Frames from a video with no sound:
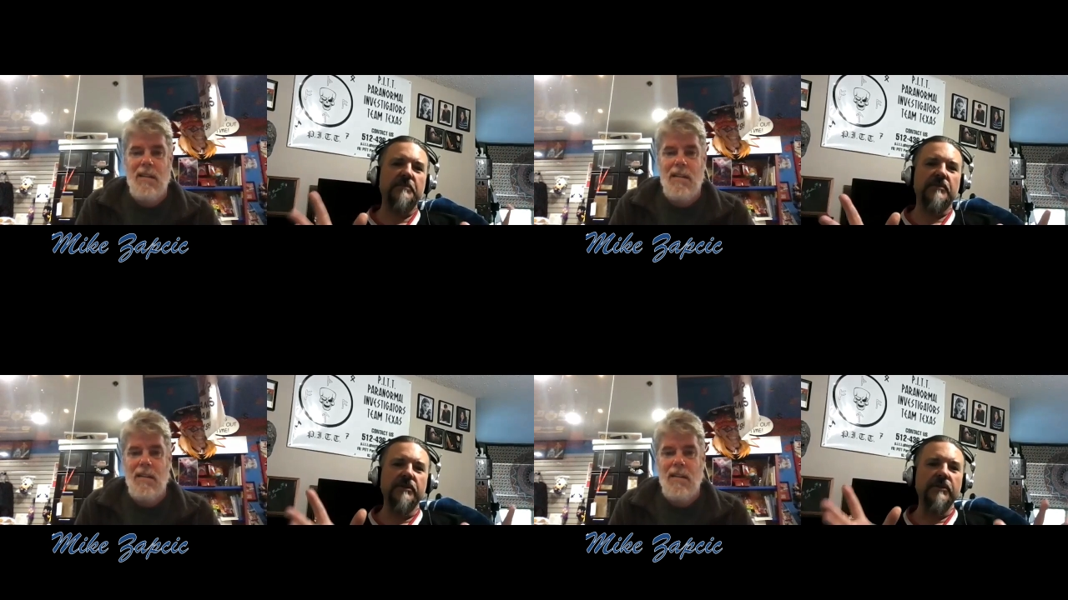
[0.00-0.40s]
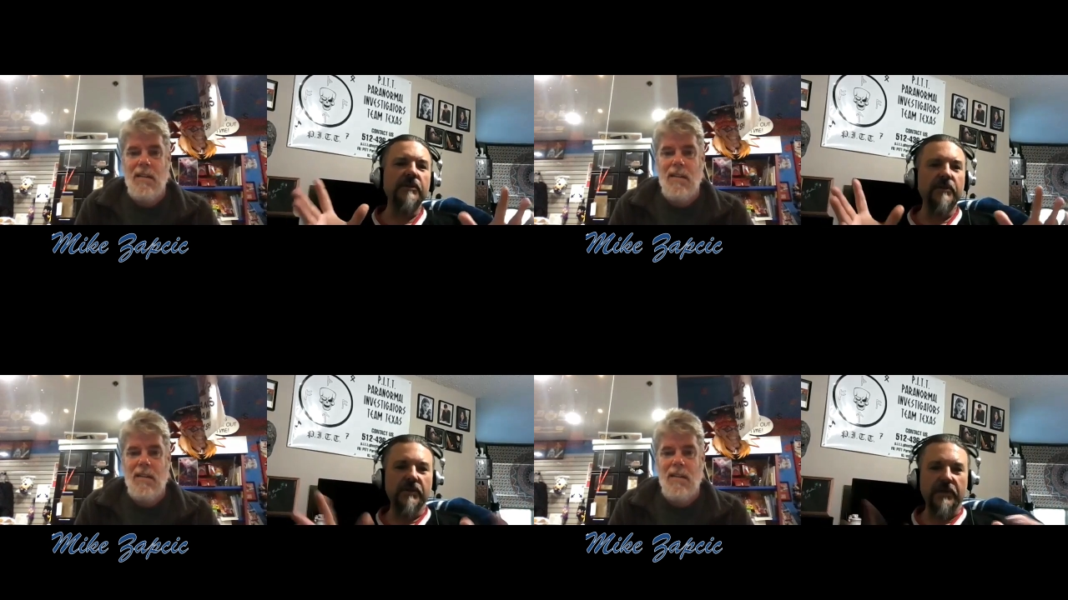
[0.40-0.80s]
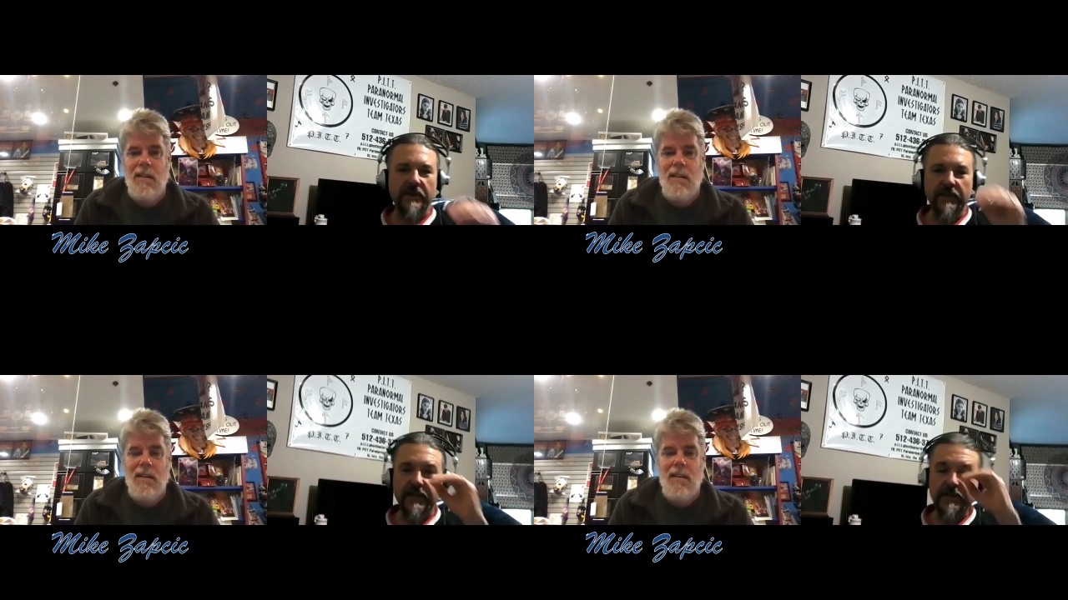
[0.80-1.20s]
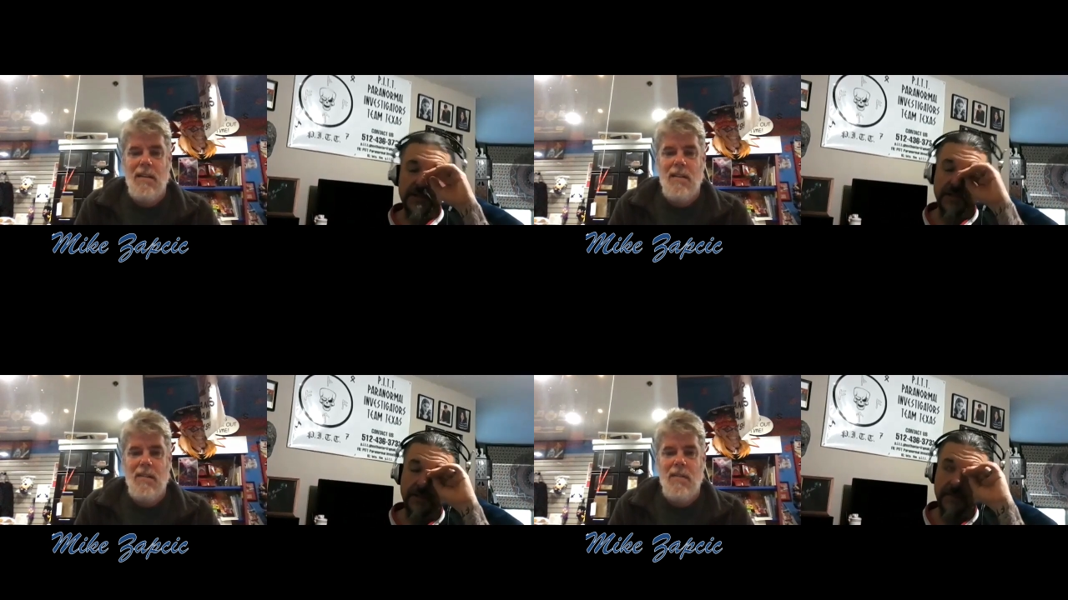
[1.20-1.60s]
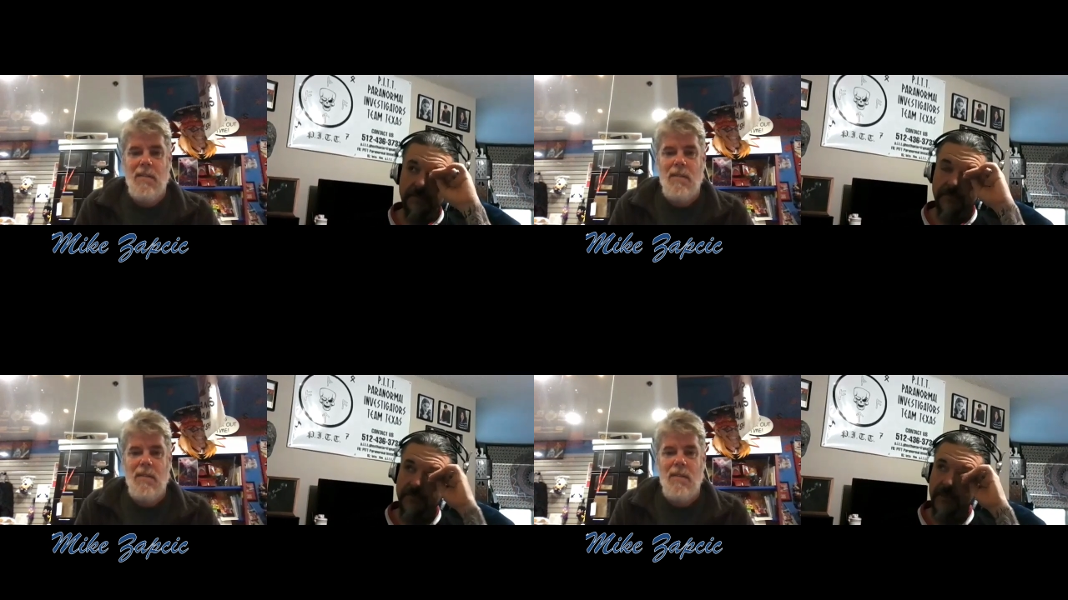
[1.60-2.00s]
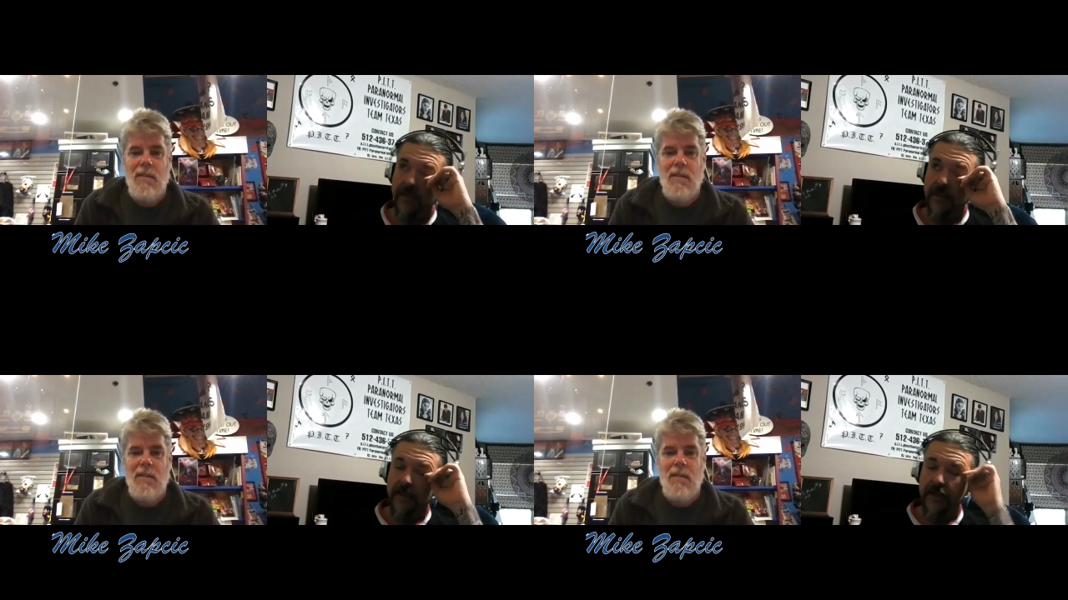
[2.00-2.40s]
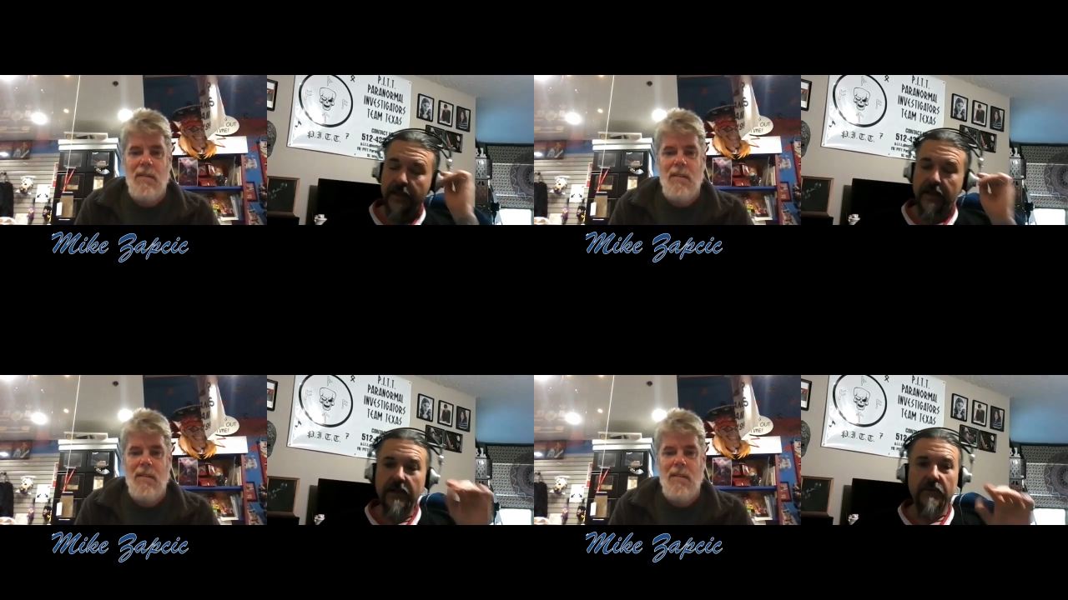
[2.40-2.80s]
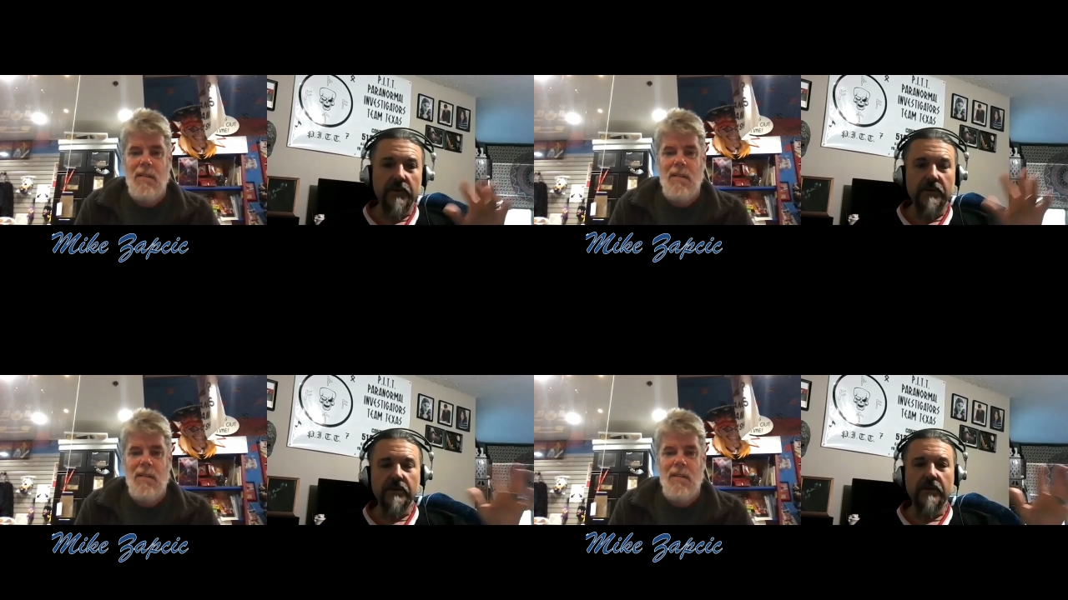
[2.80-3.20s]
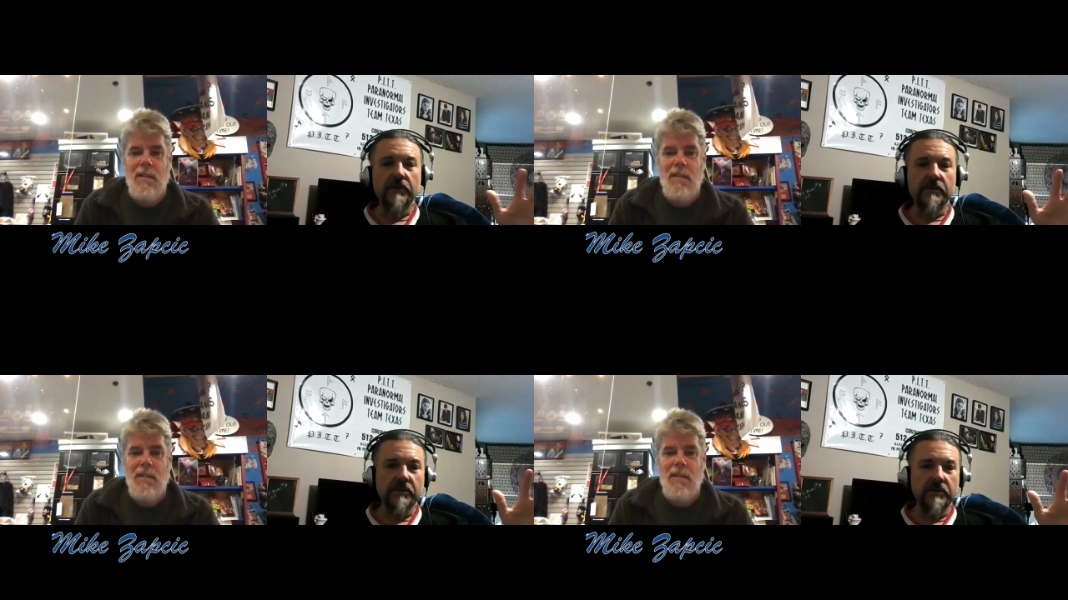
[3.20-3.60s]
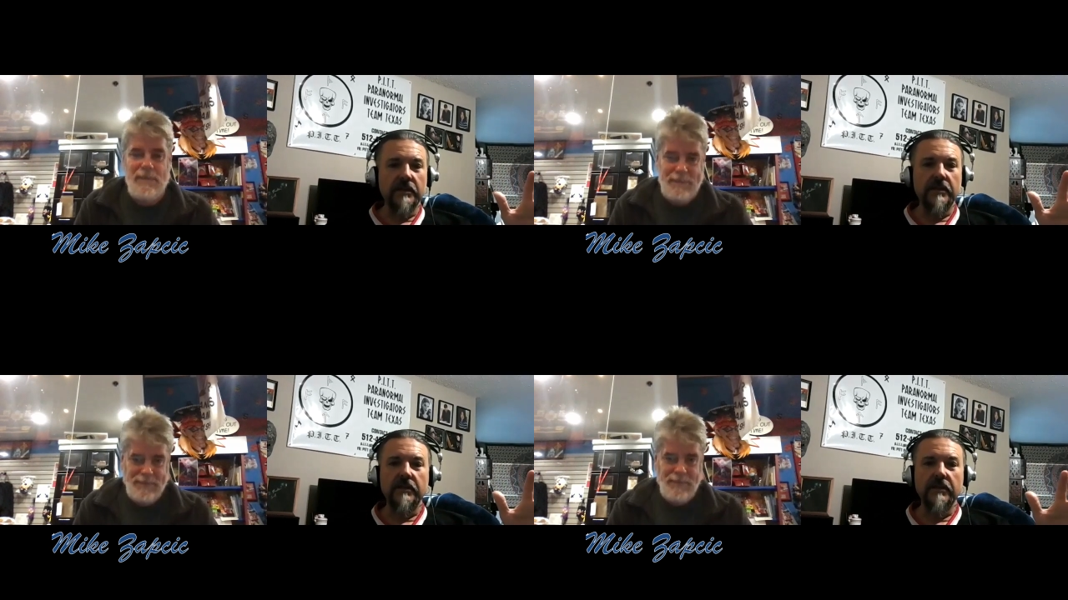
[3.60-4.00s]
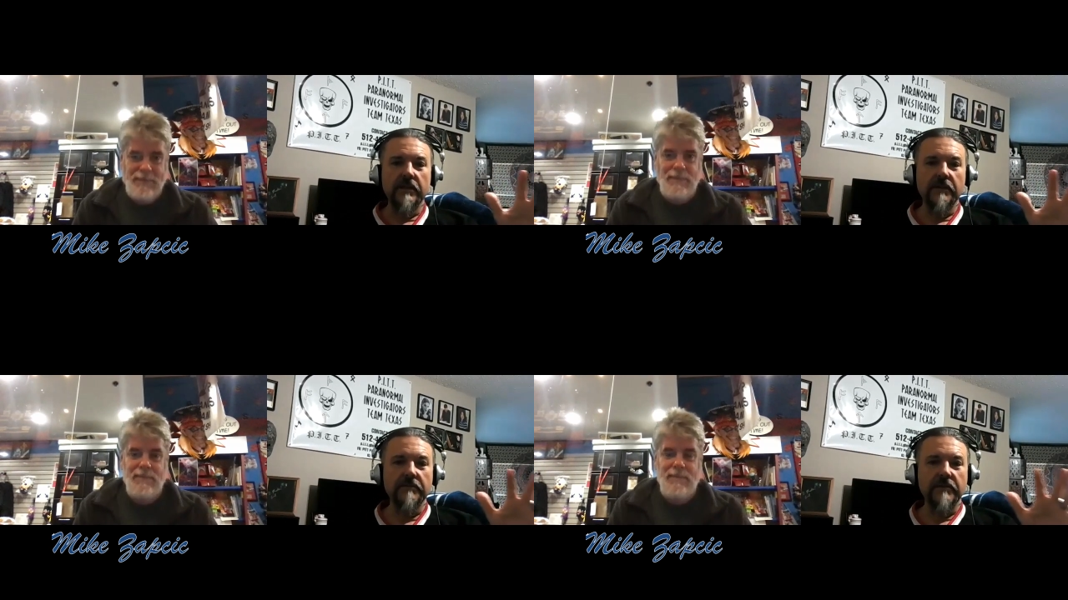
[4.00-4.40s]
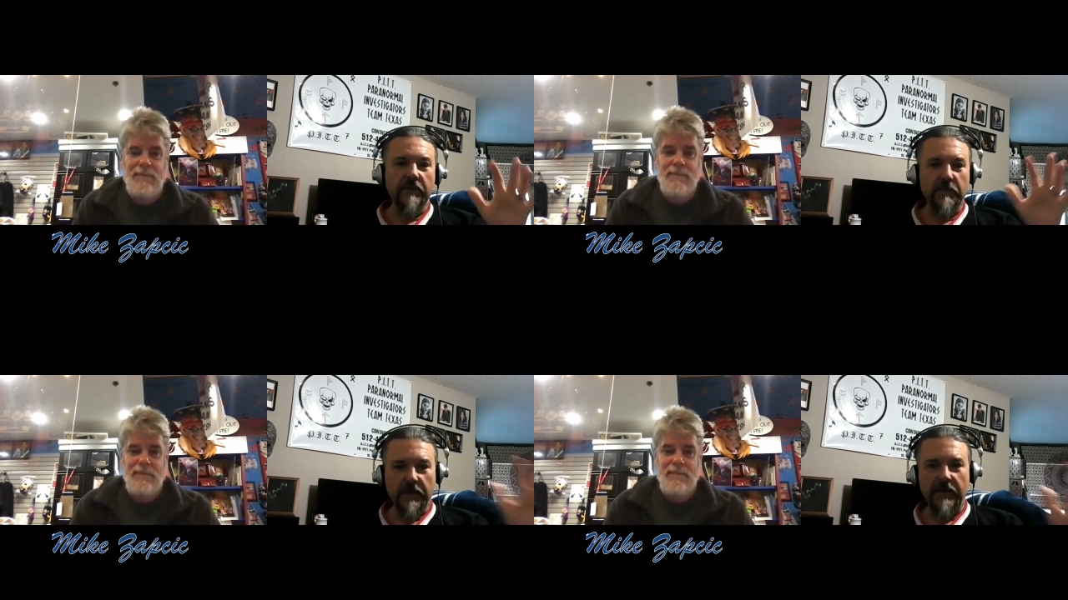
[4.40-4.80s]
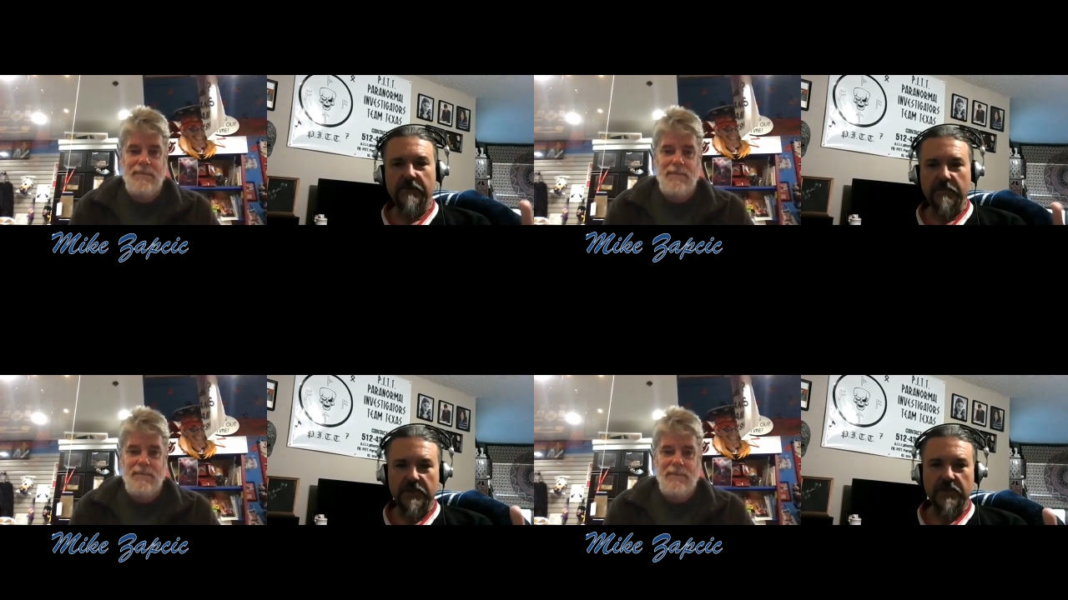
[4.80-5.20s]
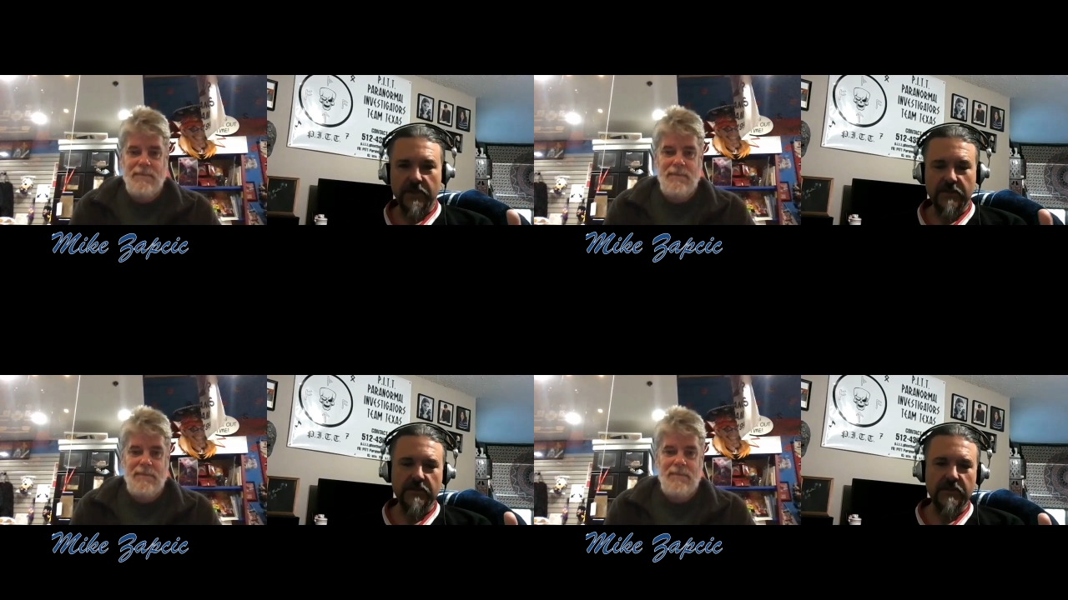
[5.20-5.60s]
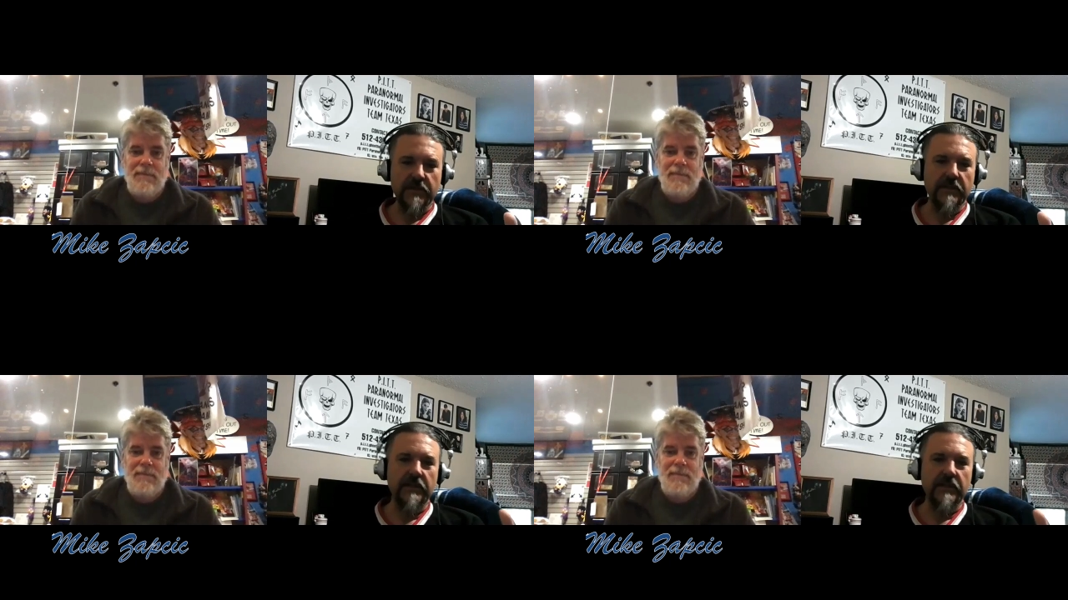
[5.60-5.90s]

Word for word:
Speaker 1: to New York last year and went to go see everybody from the Justice League.